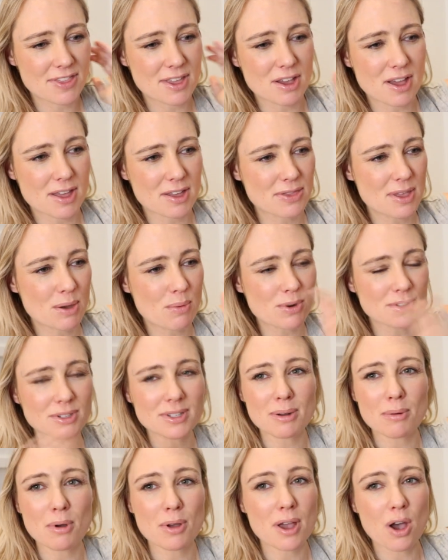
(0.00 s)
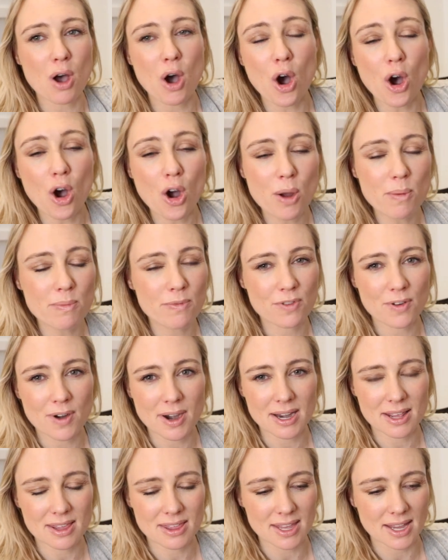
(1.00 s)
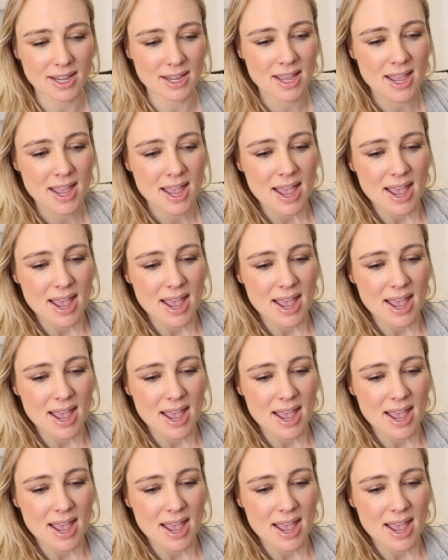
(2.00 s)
There wasn't a home for anything.